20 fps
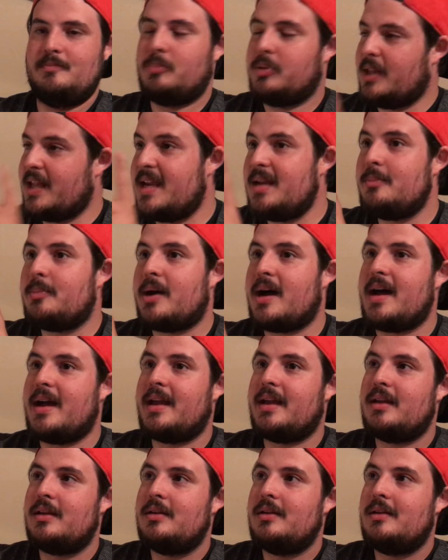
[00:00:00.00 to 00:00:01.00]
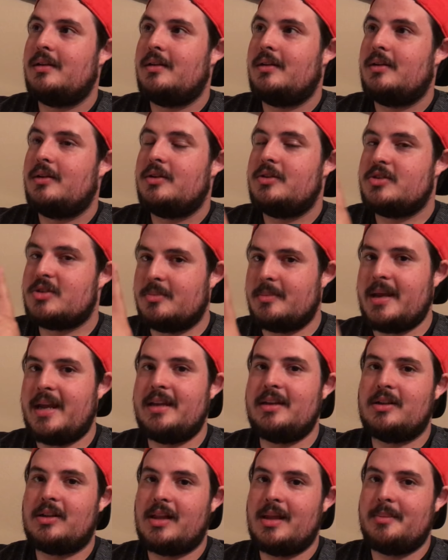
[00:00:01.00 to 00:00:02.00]
Played by
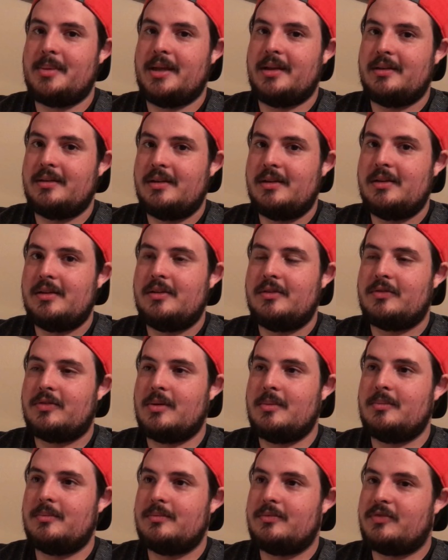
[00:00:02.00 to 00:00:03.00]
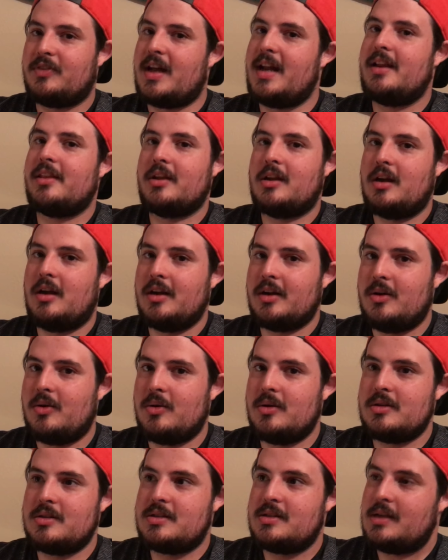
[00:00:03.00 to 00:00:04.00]
Jermaine Clement from Flight of the
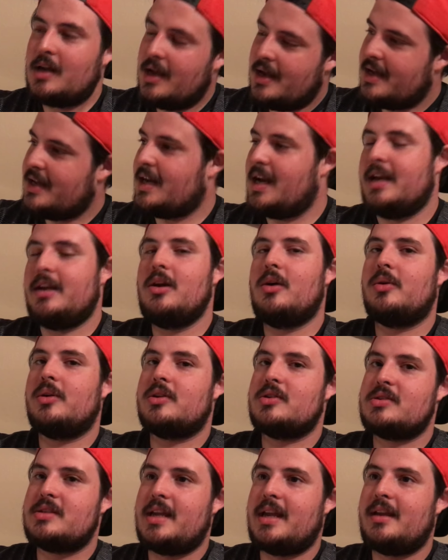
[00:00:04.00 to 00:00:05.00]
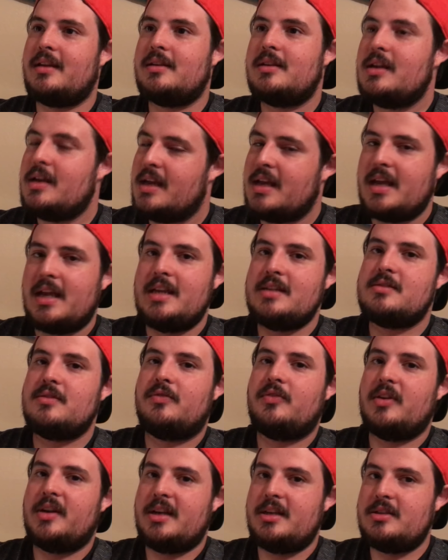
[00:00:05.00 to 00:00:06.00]
Conchords. And I know what you're saying. He's a
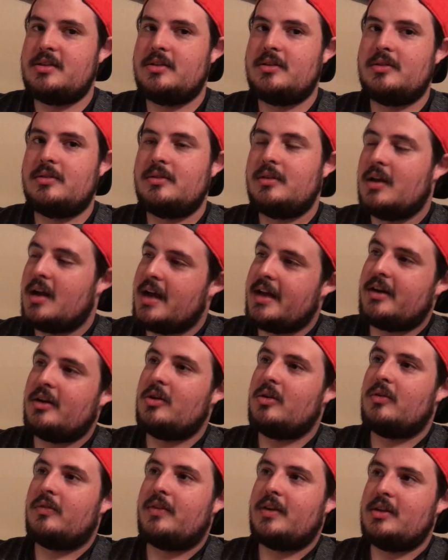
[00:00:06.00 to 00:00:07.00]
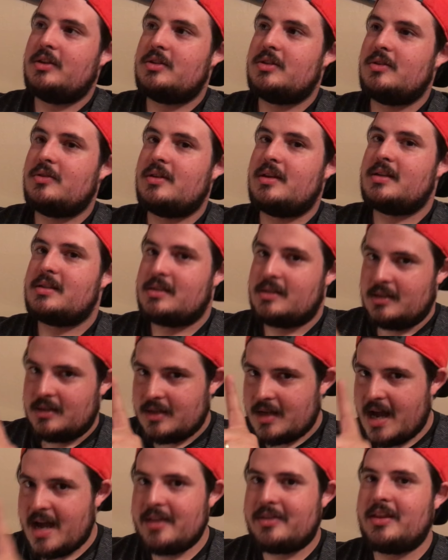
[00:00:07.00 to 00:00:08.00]
funny dude. I don't know if he can do this.
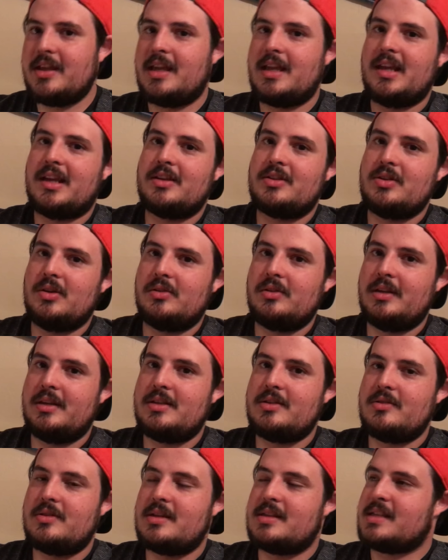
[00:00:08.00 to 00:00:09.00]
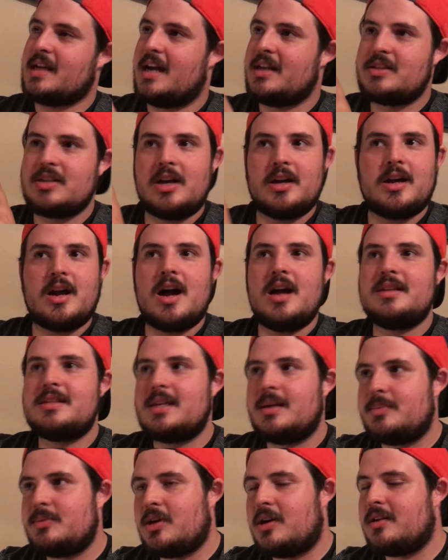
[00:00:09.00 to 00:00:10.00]
I think he could totally do this. I saw
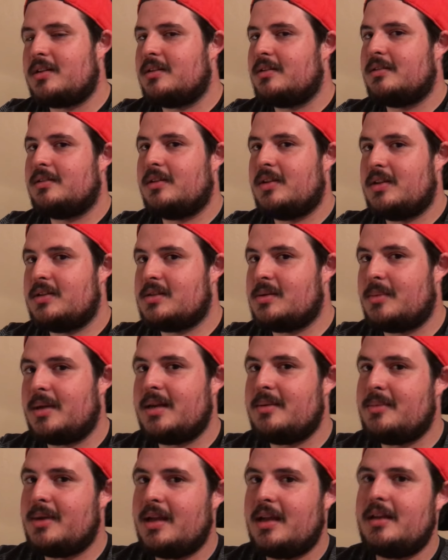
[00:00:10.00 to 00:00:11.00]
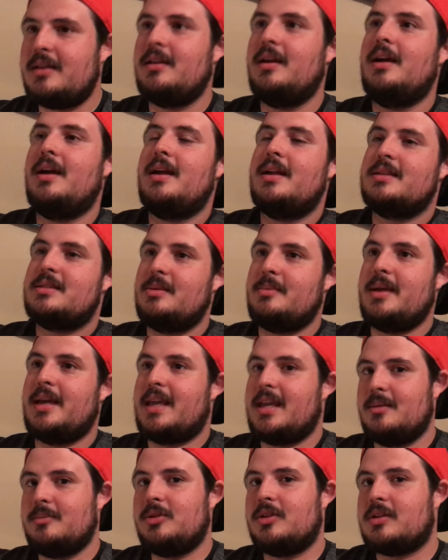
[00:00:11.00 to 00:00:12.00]
concept art that somebody made to
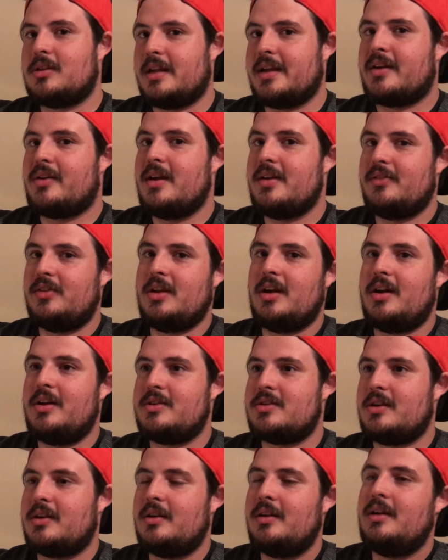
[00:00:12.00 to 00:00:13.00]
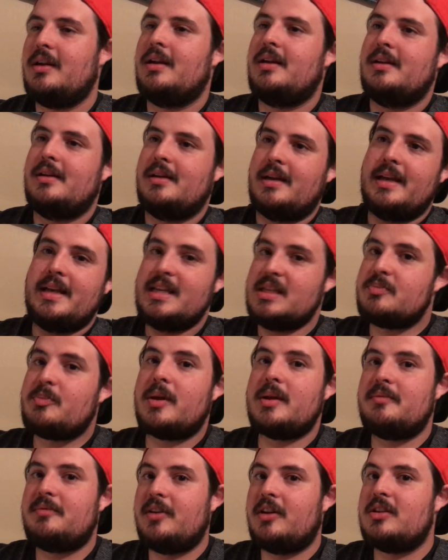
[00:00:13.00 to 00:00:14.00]
make him look like Kraven the Hunter. And he's
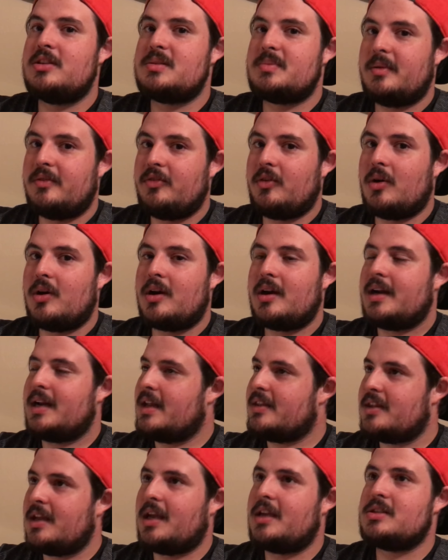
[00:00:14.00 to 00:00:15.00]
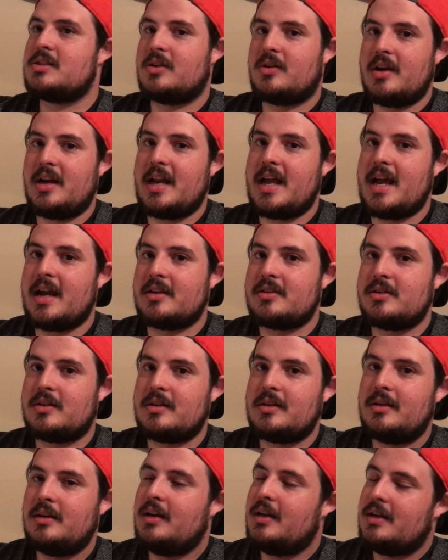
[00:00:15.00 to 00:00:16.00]
played villains before, and I think he's a great
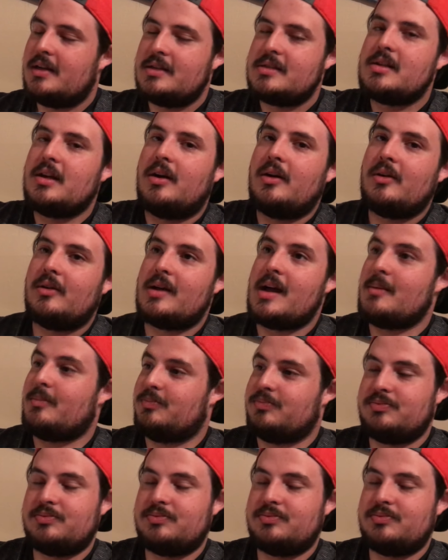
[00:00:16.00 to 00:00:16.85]
actor. So,